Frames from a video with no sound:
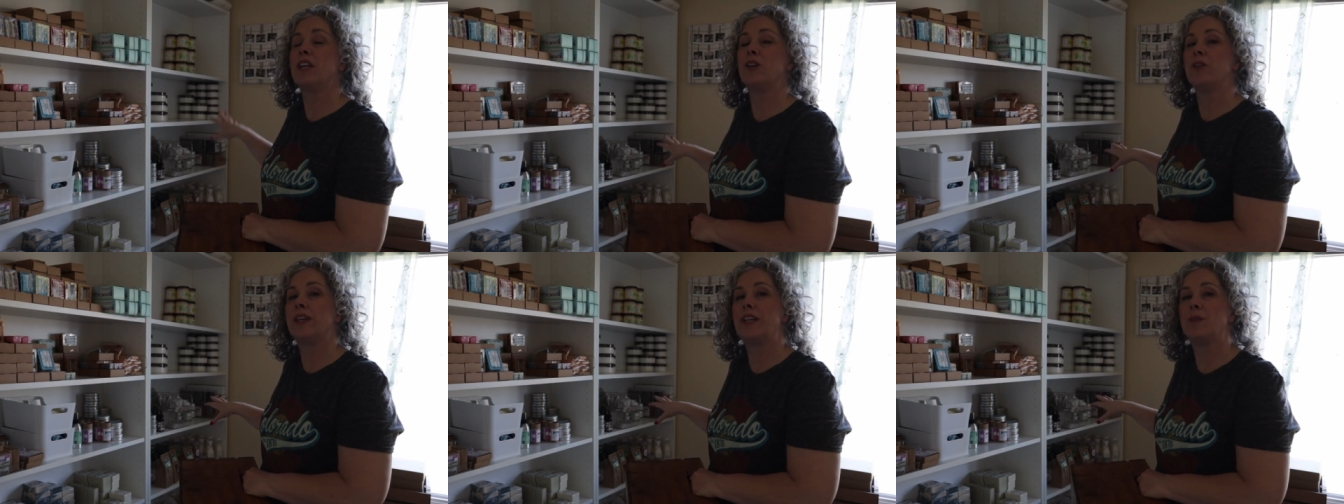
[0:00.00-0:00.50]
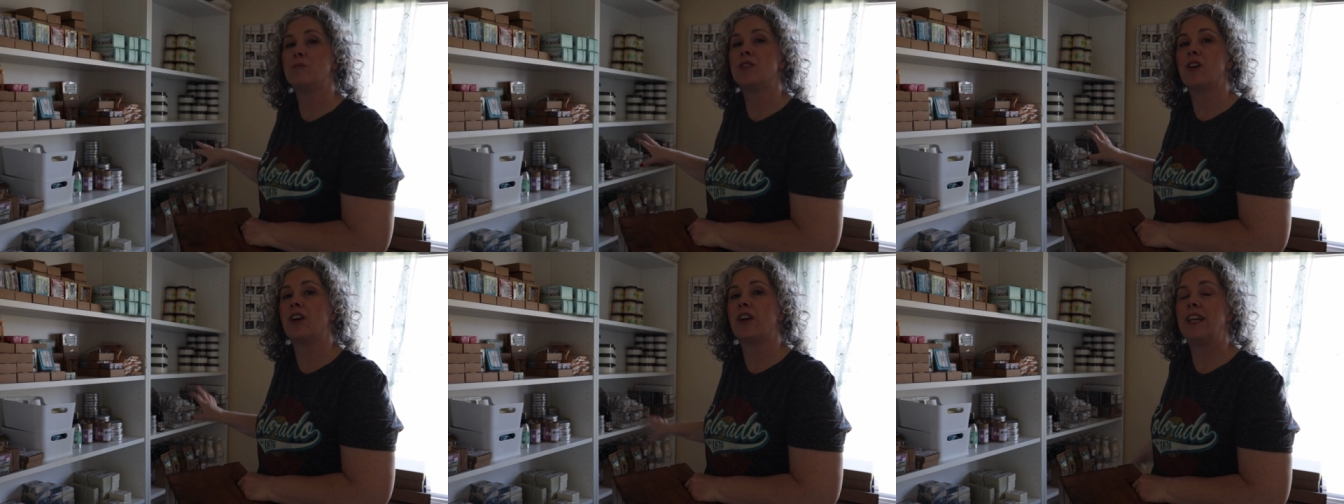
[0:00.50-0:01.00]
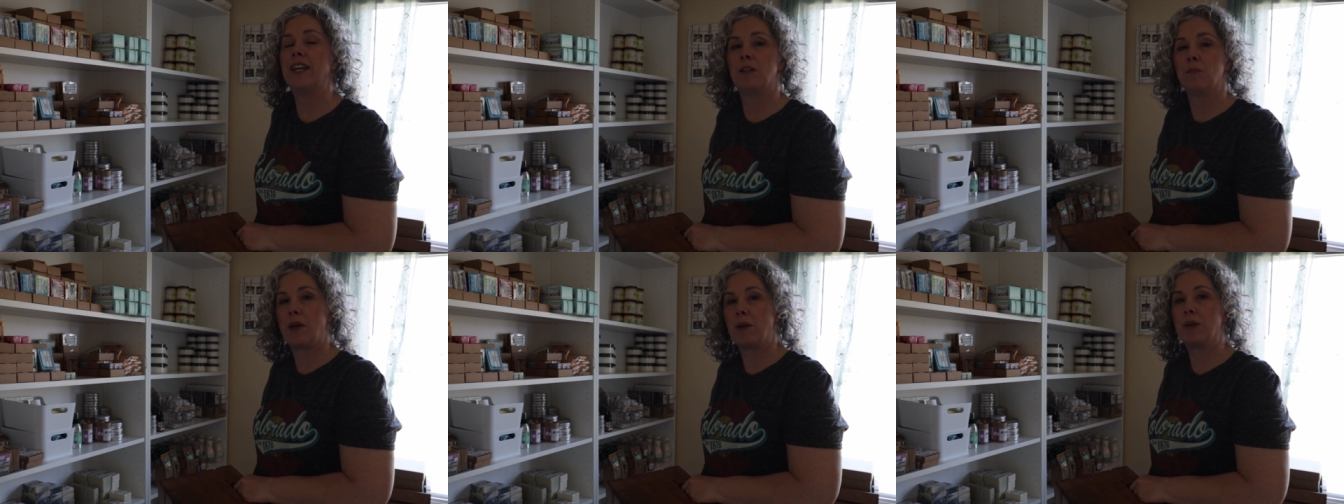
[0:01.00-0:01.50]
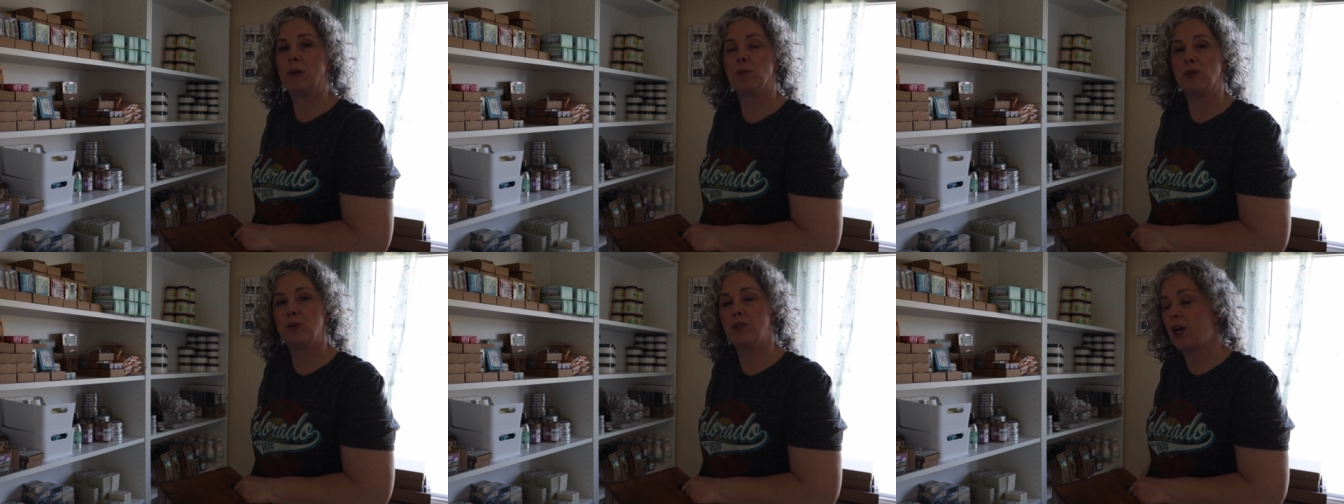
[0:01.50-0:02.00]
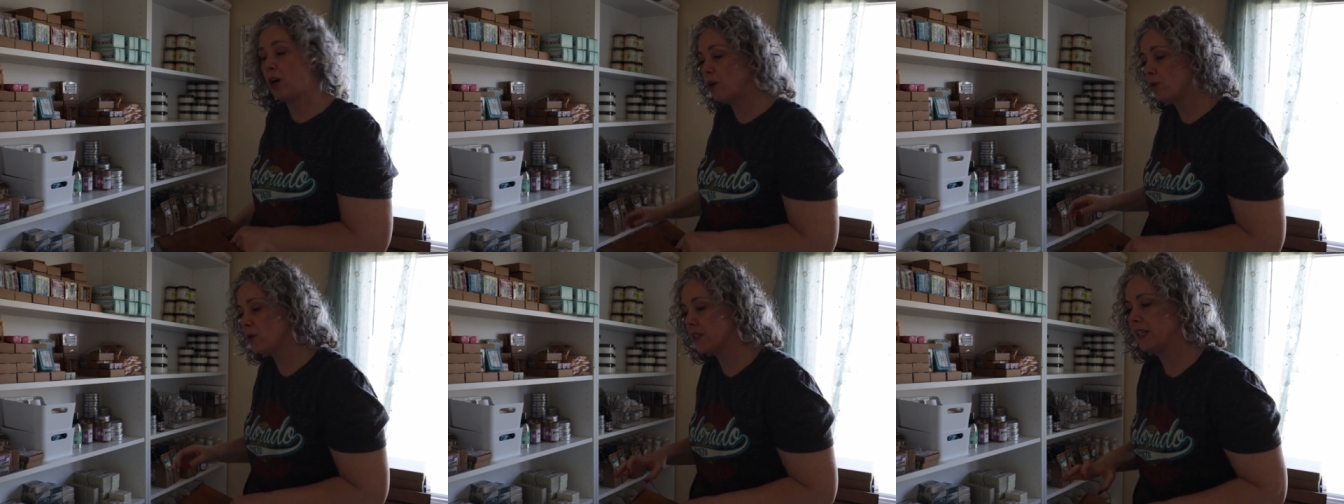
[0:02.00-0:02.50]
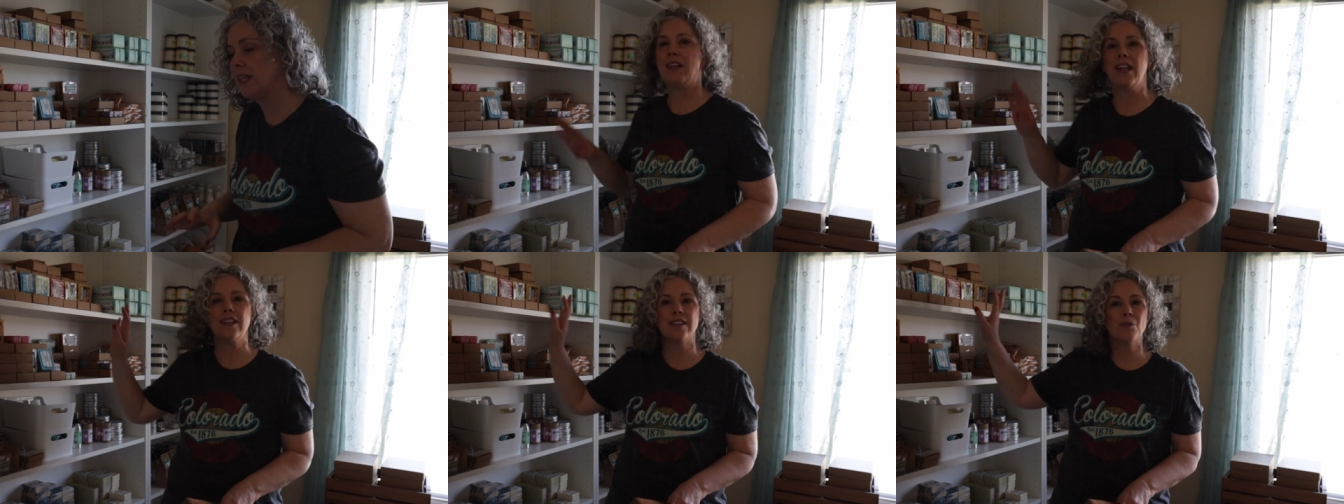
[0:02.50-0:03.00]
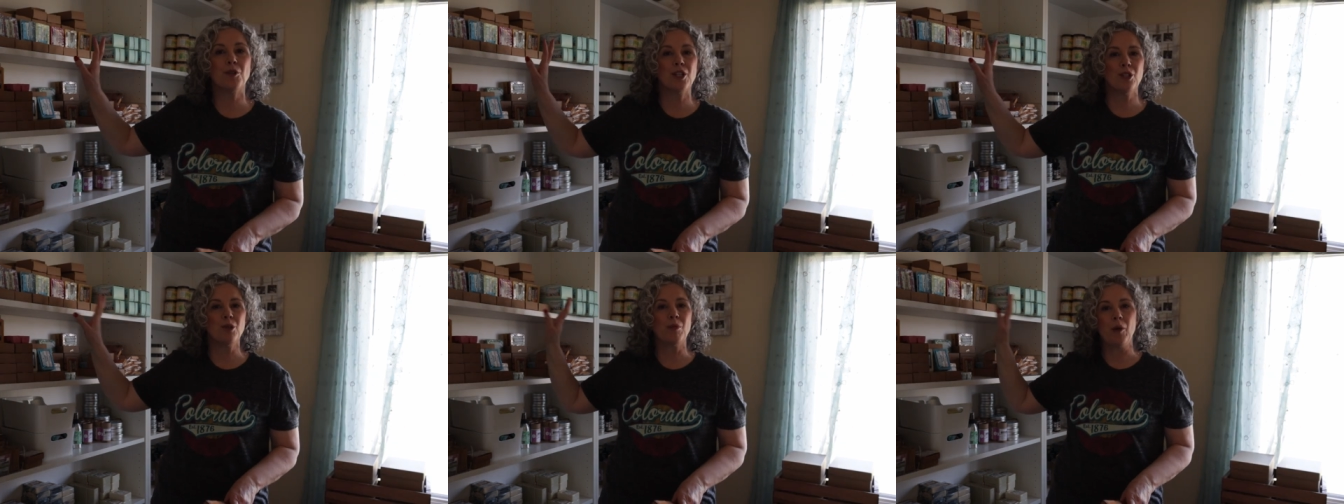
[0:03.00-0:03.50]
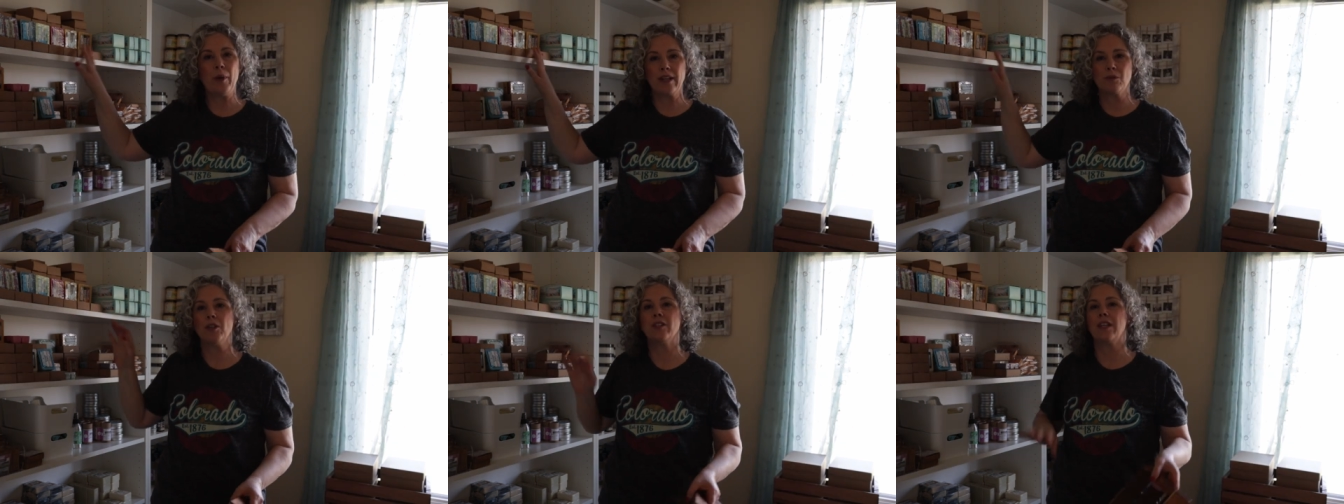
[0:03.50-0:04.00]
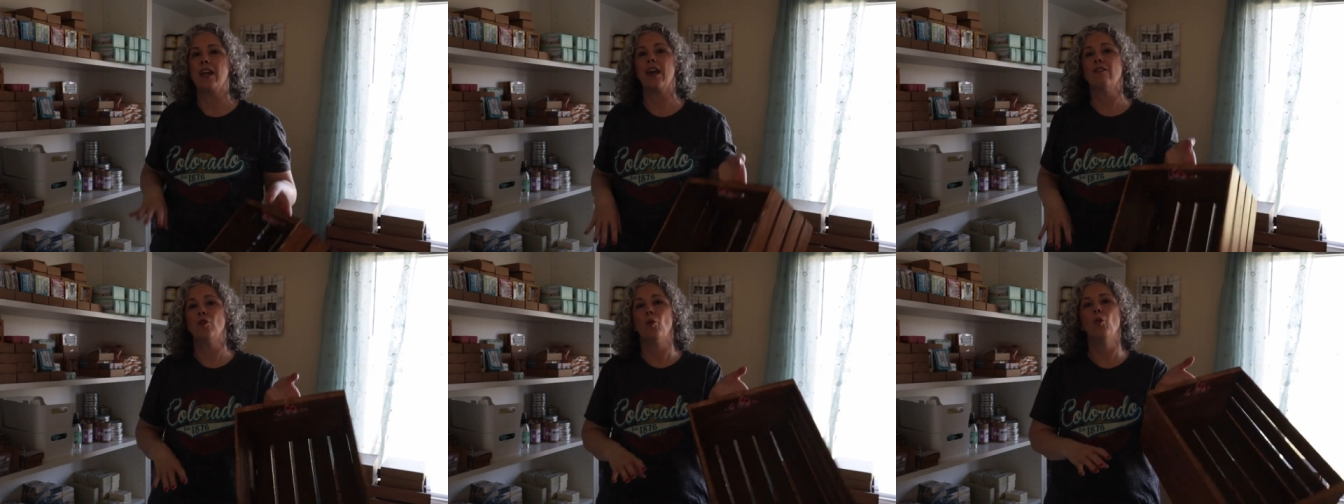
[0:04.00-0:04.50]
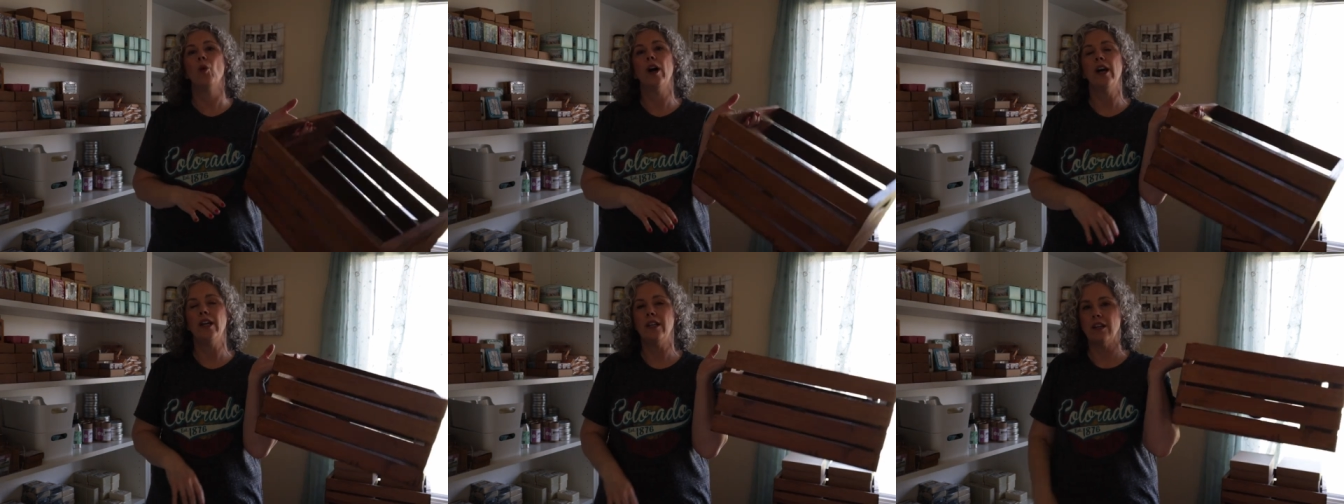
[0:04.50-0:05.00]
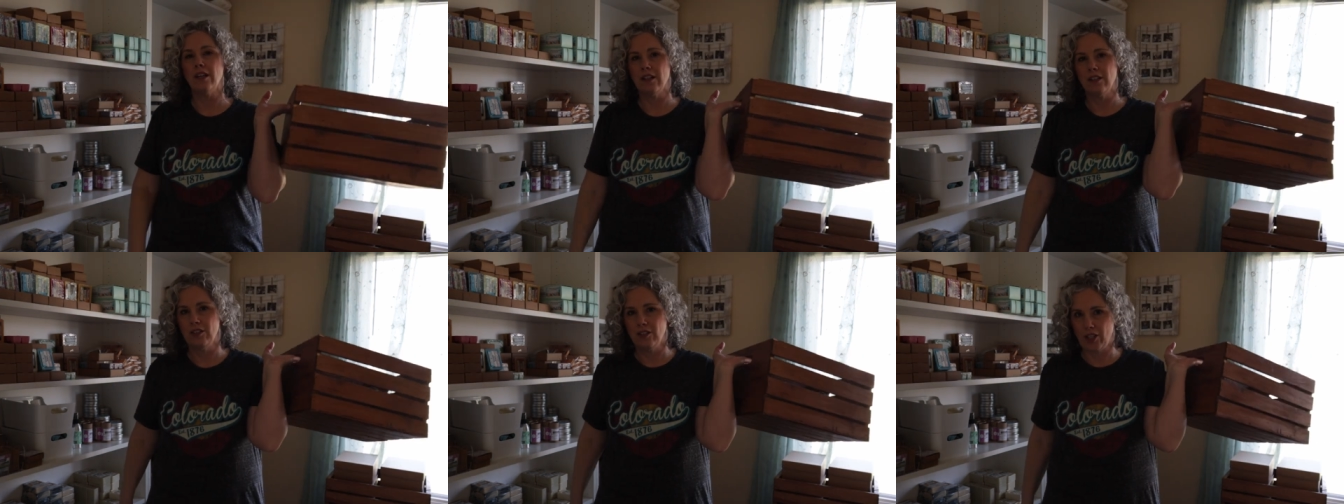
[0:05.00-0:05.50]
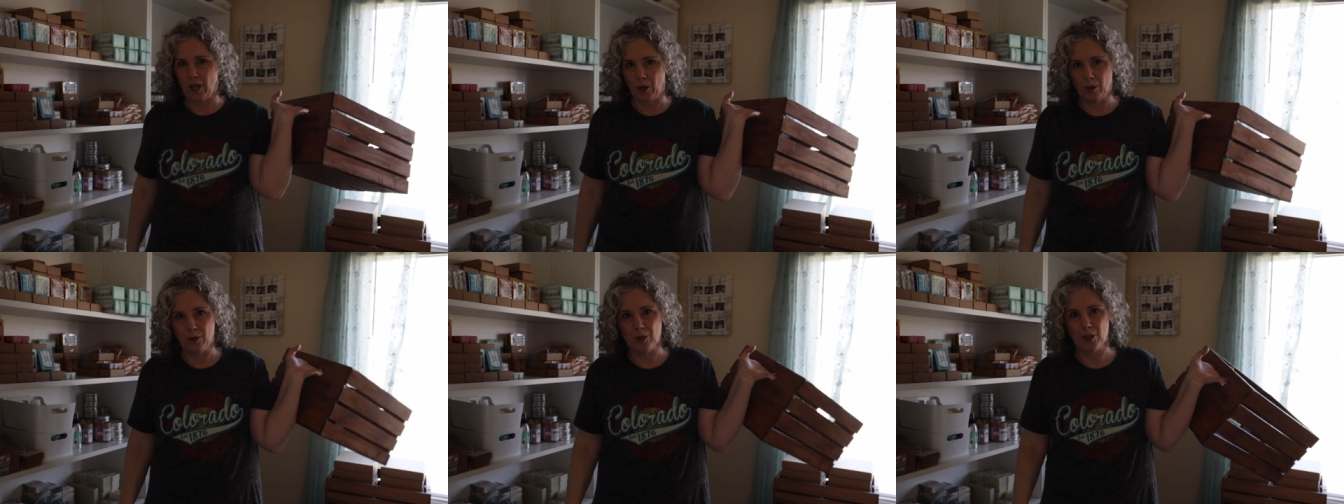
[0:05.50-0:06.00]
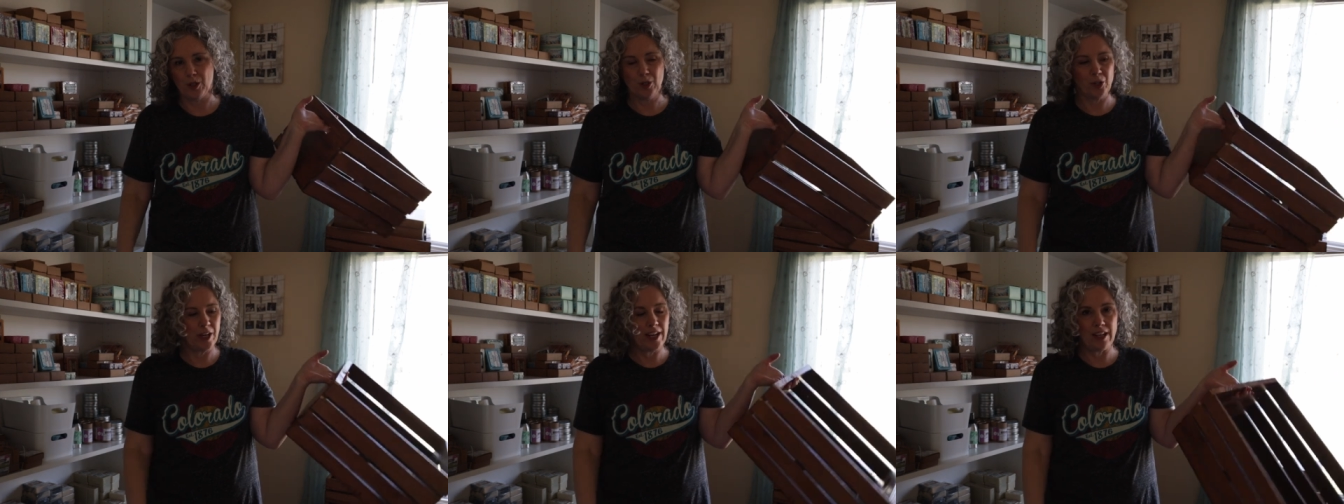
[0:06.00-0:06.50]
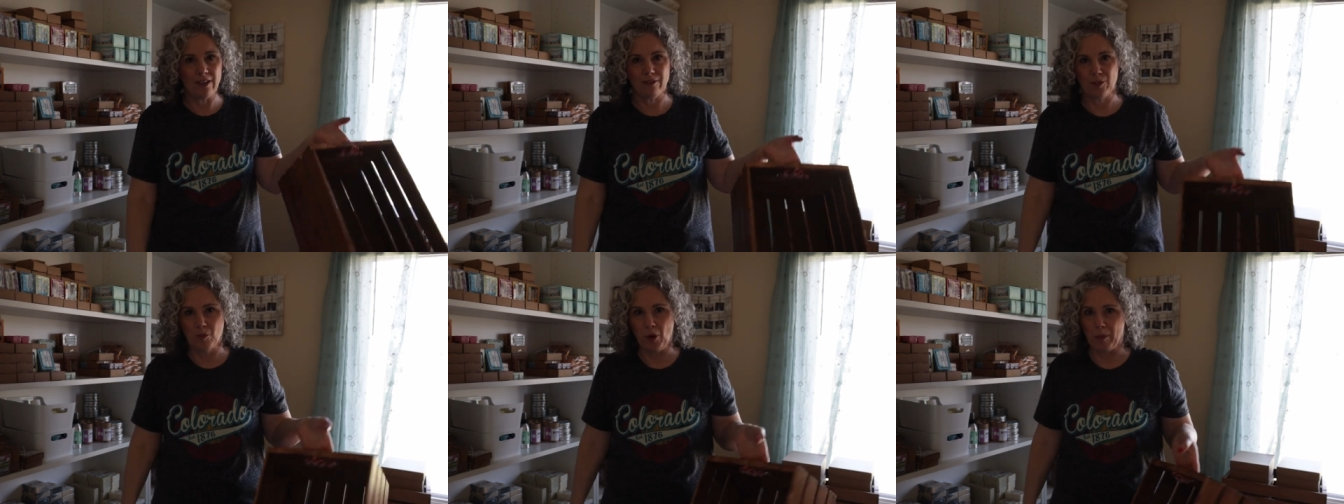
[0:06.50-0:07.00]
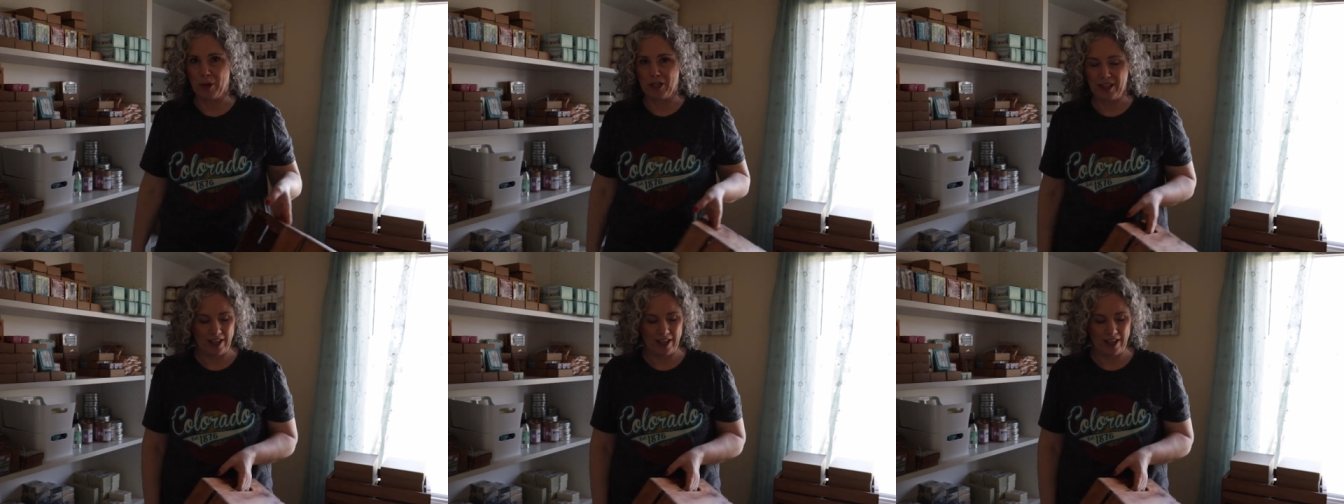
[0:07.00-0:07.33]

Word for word: and creams are in my big blue tote. Next I'm going to do my wax melts and I have one tote or crate from Walmart